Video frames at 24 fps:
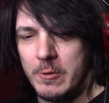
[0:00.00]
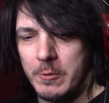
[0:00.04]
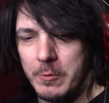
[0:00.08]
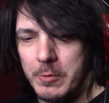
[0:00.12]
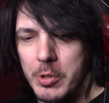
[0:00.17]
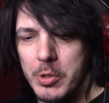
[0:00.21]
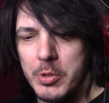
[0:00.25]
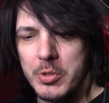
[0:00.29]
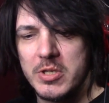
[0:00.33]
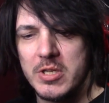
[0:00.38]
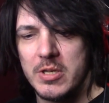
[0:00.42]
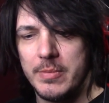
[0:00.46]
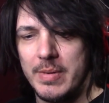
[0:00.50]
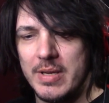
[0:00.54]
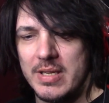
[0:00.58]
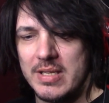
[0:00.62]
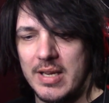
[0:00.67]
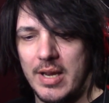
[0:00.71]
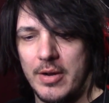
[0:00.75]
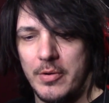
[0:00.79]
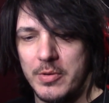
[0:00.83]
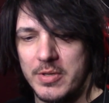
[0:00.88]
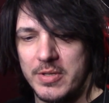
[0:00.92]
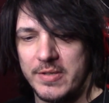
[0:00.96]
gruesome as
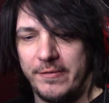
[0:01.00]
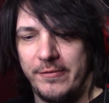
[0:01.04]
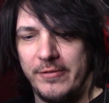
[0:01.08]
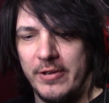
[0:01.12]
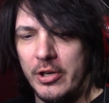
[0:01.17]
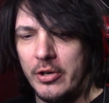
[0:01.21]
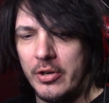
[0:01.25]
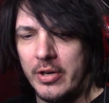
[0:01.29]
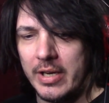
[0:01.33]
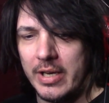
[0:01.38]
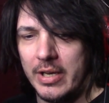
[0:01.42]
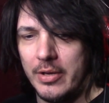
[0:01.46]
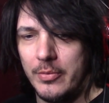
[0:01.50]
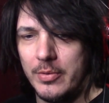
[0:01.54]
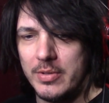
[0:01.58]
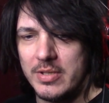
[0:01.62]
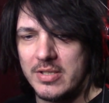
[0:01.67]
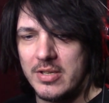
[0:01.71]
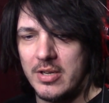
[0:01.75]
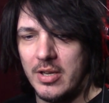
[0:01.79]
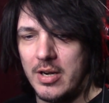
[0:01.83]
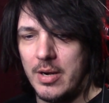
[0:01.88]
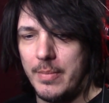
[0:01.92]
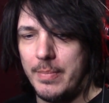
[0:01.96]
I was fearing it was
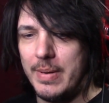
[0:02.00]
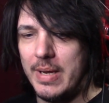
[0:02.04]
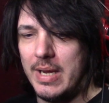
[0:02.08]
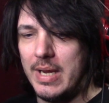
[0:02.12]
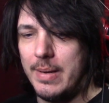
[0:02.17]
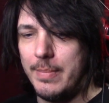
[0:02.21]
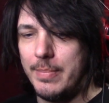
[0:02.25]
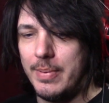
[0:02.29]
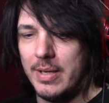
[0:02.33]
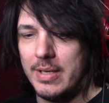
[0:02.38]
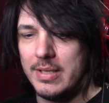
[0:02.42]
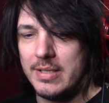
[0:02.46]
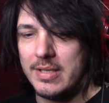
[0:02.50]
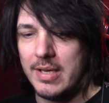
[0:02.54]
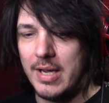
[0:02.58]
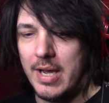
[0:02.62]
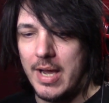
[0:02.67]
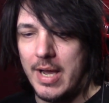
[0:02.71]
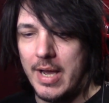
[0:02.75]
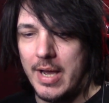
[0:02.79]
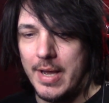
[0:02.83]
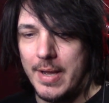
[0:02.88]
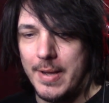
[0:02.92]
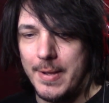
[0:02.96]
gonna be, but,
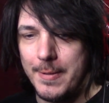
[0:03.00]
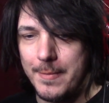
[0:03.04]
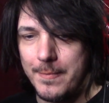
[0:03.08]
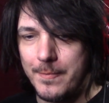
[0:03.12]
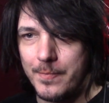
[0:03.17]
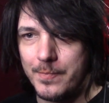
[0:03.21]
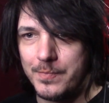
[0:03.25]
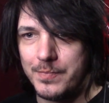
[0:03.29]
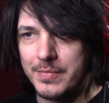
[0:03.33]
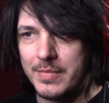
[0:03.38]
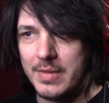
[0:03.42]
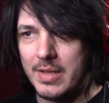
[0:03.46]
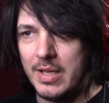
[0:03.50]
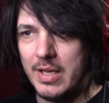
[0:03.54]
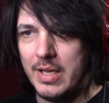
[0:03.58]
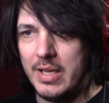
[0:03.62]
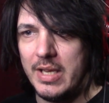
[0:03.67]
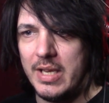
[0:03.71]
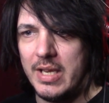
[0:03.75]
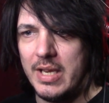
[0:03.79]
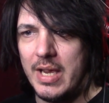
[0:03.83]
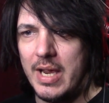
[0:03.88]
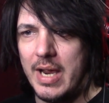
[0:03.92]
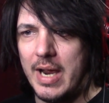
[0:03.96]
uh,
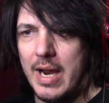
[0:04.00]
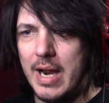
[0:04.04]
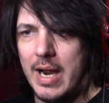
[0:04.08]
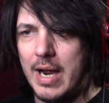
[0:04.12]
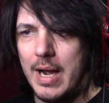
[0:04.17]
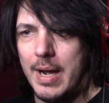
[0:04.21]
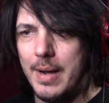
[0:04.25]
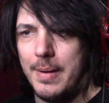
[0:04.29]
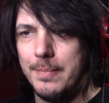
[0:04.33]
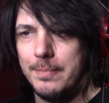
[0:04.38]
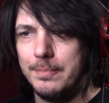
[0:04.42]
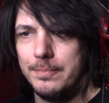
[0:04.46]
yeah.